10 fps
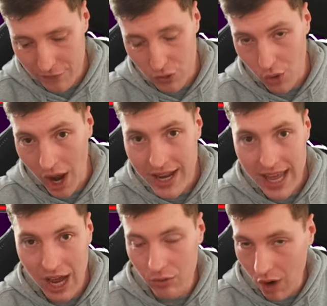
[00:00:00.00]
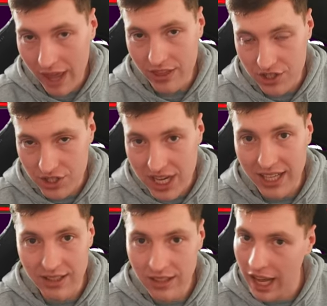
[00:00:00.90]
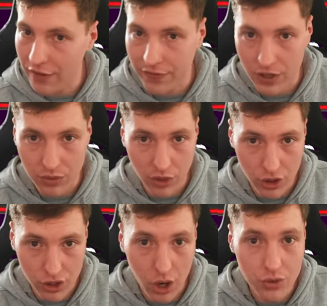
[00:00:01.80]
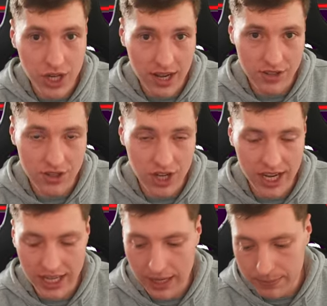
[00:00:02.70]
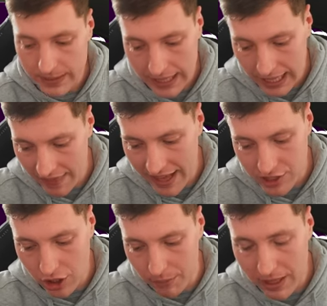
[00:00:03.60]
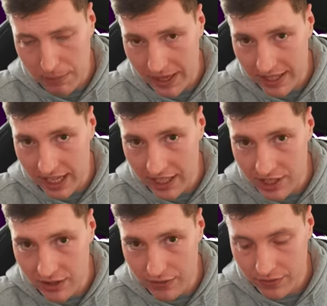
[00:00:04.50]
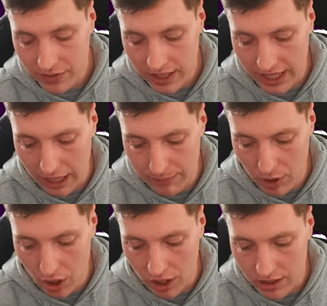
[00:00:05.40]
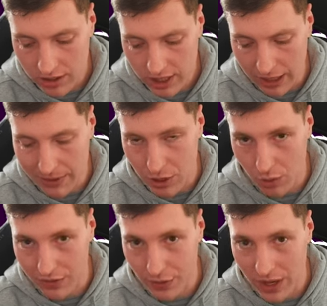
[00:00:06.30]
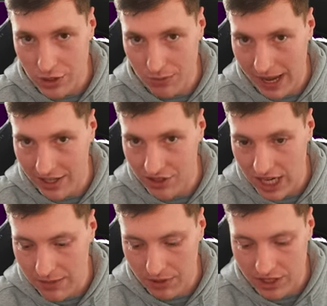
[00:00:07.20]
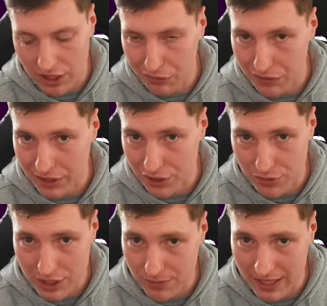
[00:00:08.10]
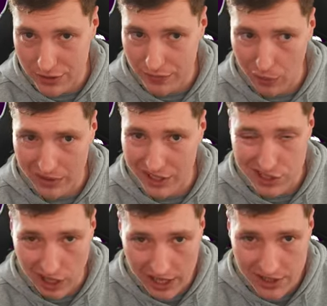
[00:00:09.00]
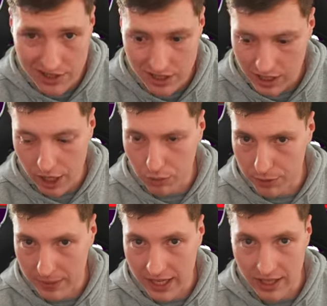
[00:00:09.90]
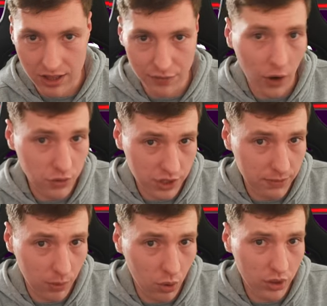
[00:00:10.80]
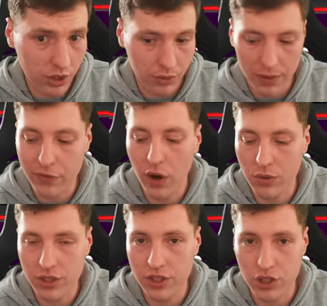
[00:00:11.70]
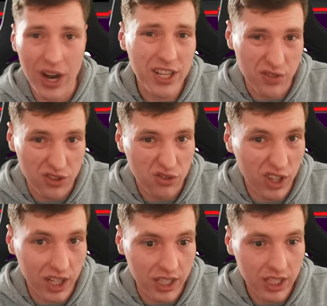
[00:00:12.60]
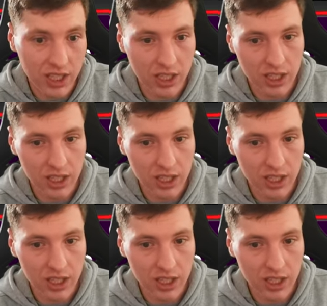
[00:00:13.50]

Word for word: But for right now, right this second, I think we've got no chance of staying up. And that's not me being negative. Like, I'm not going to be calling for Russell Martin's head, because I don't think this is Russell Martin's fault in the slightest. It would be the fault of the board. It would be fault of the transfers, really.